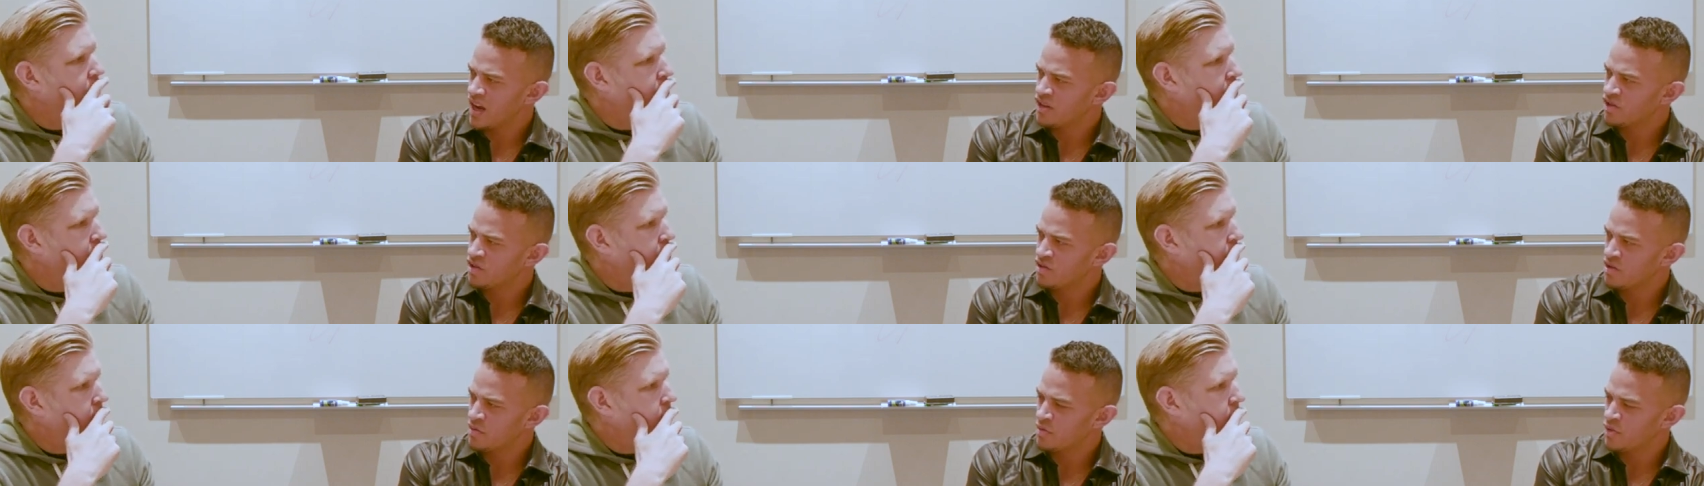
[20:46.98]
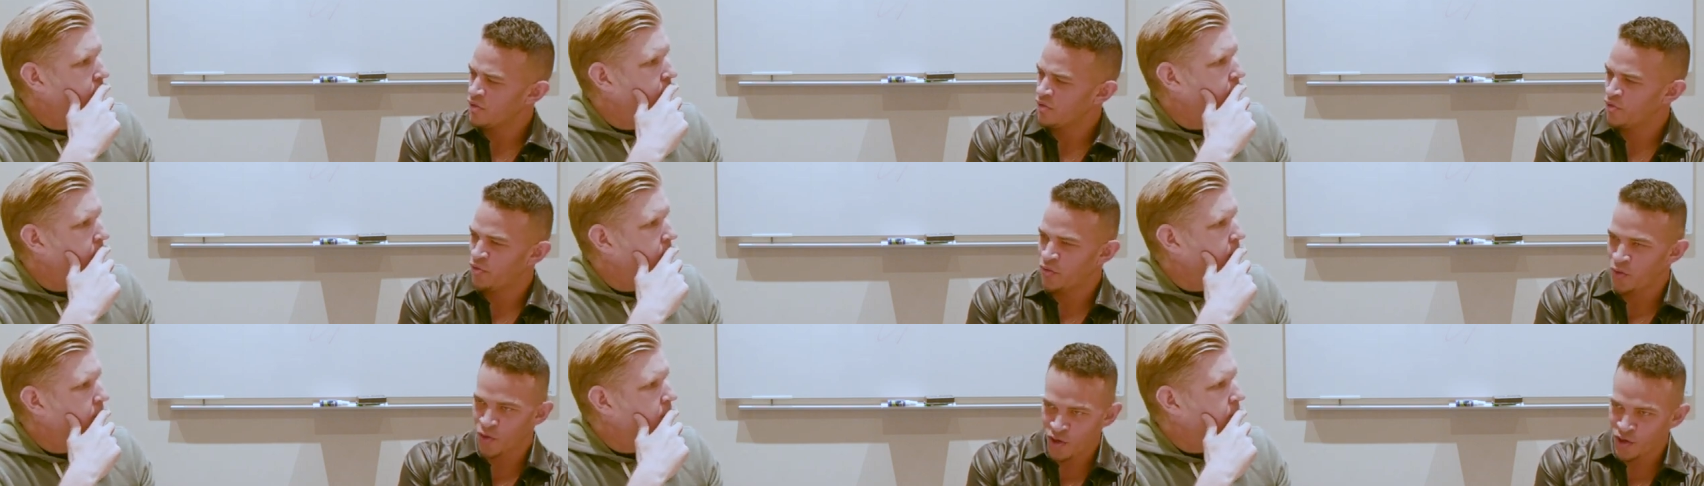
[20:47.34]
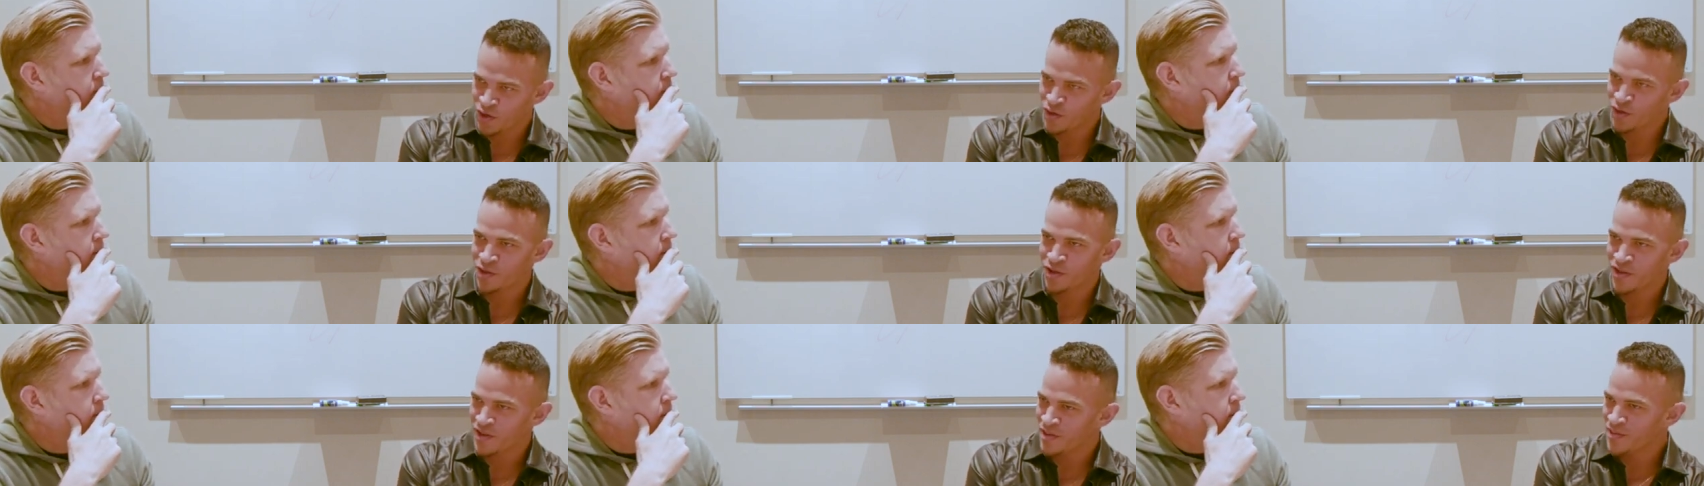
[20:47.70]
Speaker 1: ice cream in 40
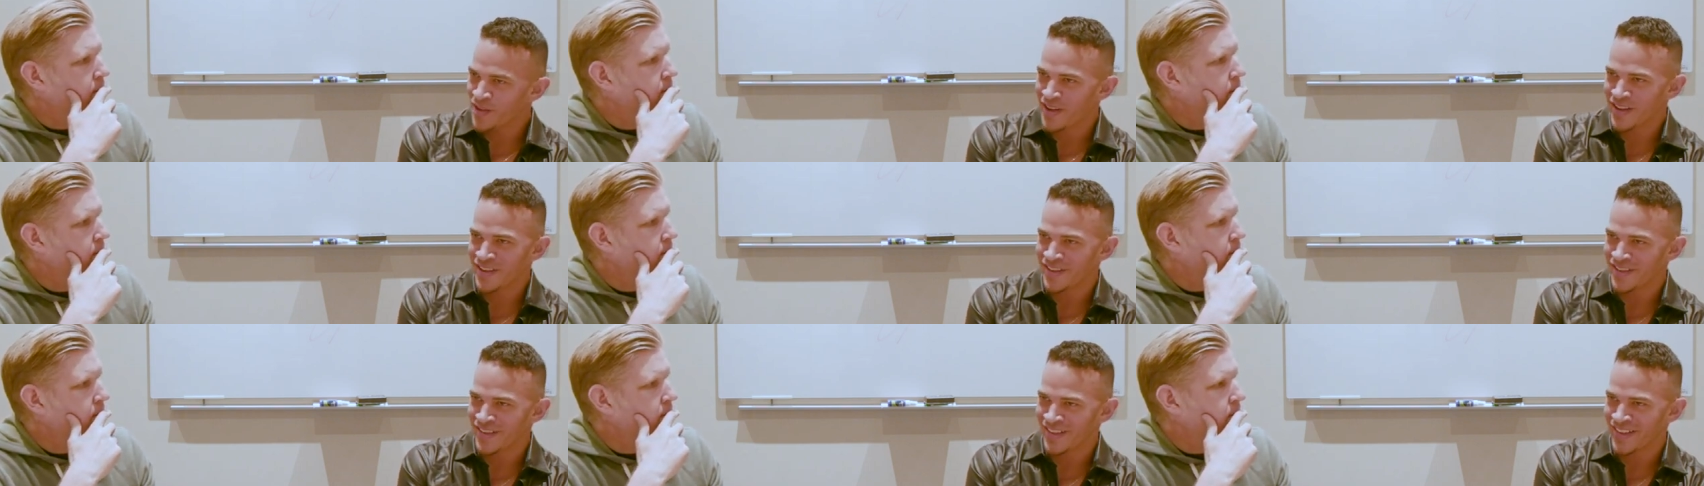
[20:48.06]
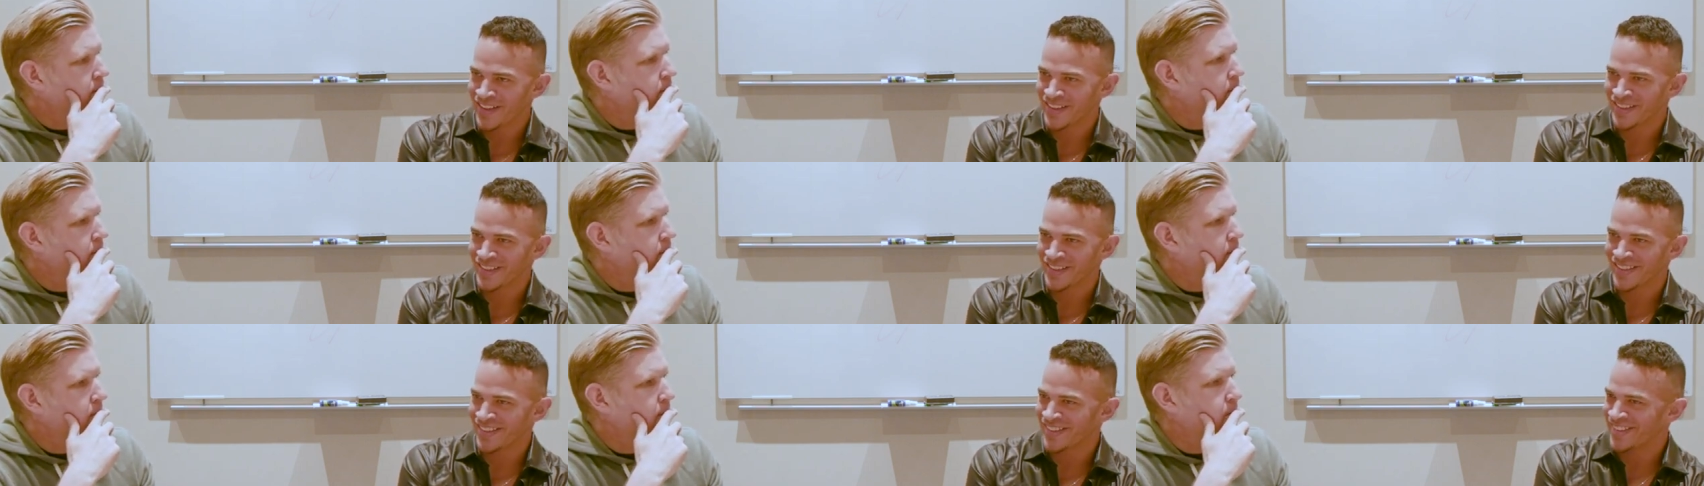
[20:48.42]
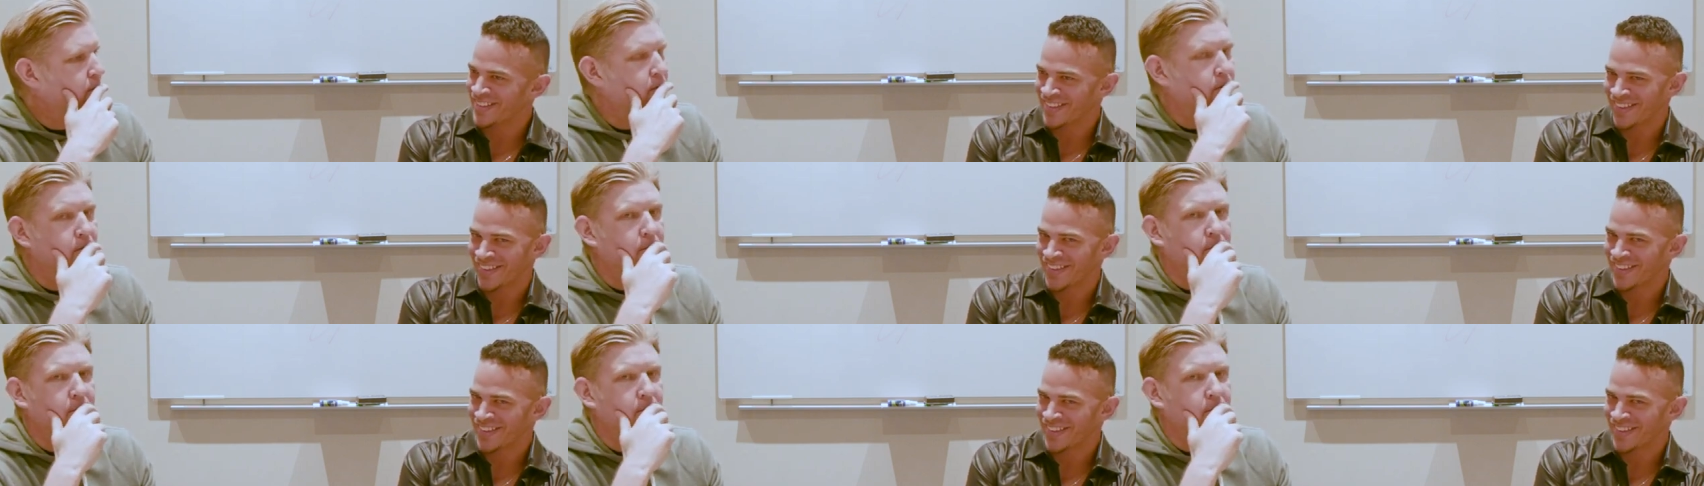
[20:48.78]
degree weather. That's